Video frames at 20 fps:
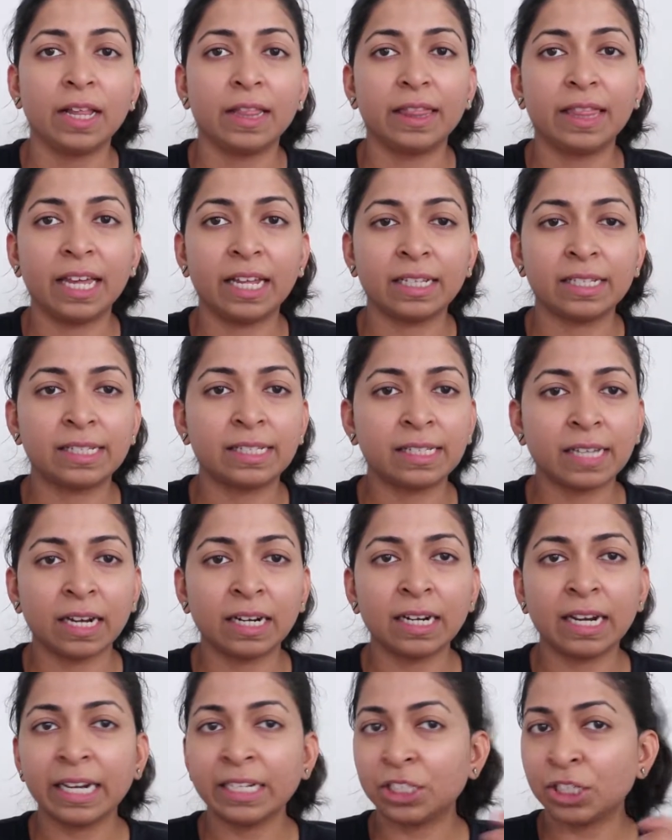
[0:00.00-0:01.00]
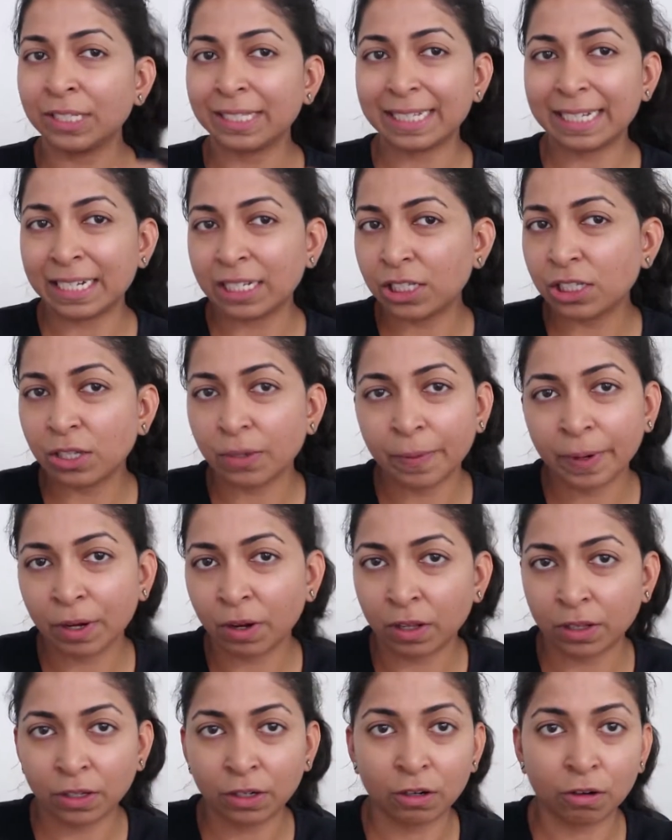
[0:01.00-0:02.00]
then sunlight just eats away
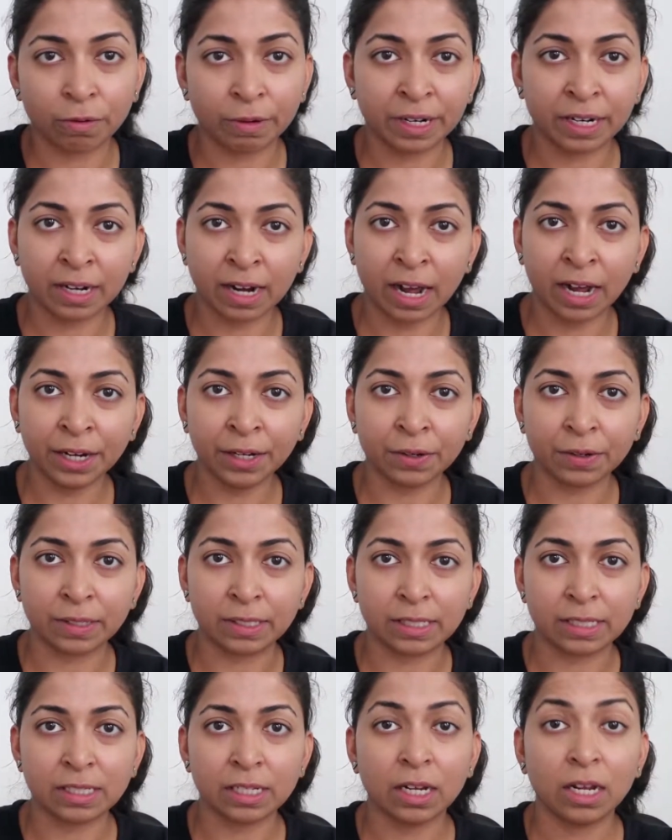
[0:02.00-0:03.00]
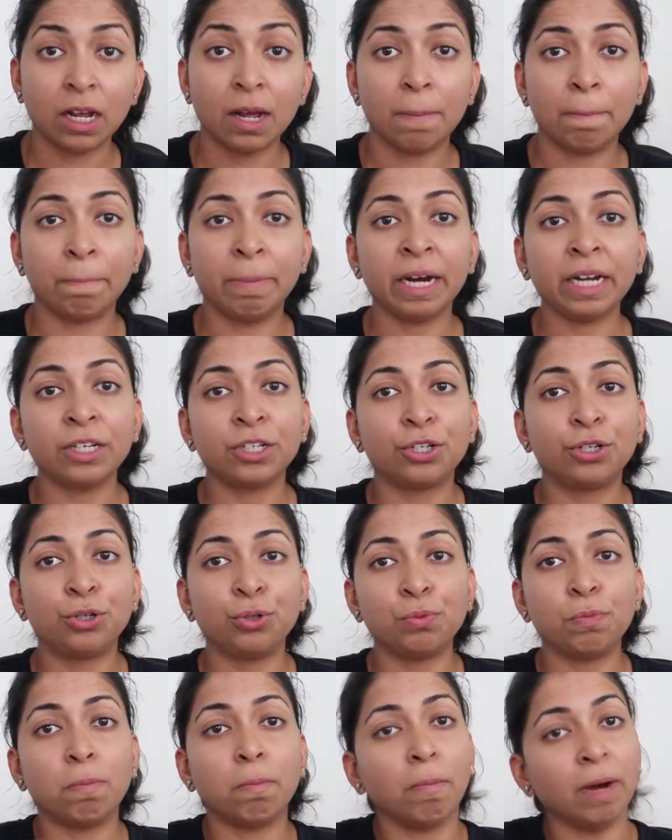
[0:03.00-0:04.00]
all the chlorine ions. But
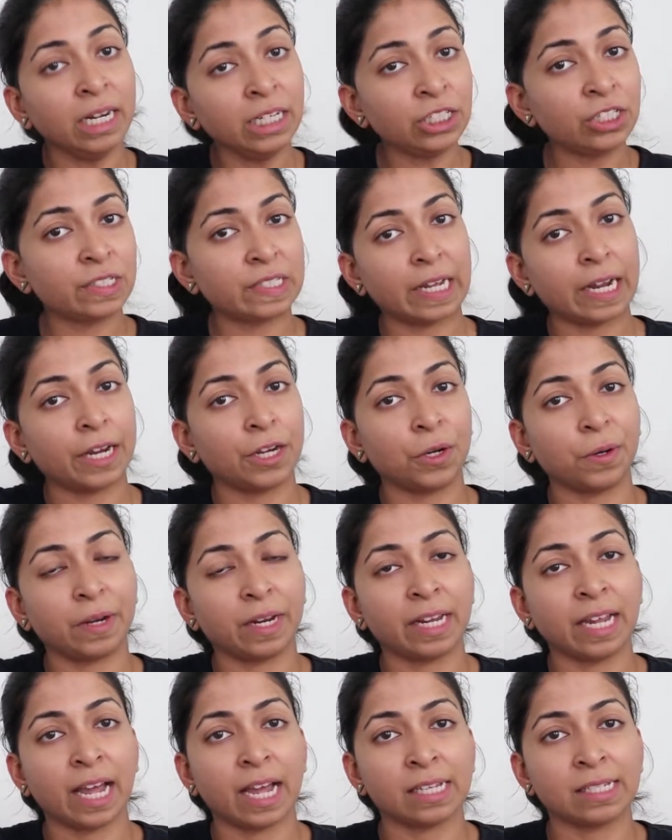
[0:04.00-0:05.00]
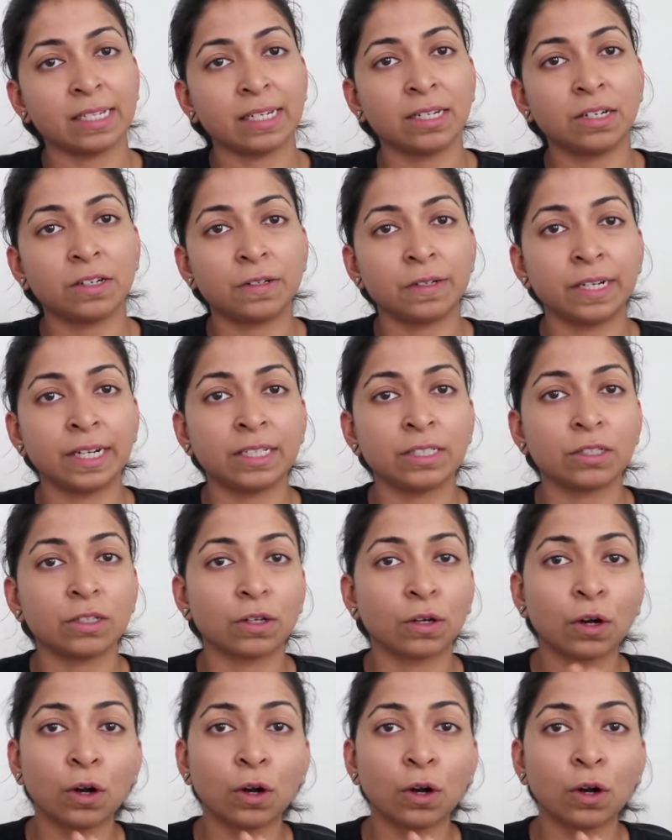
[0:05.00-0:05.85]
too much cyanuric acid creates a